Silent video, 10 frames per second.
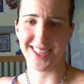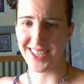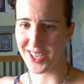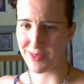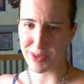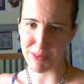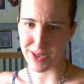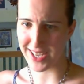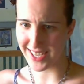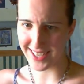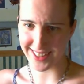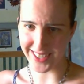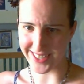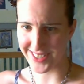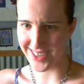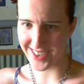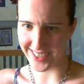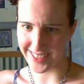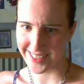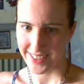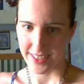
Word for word: the end of me buying anything at Target.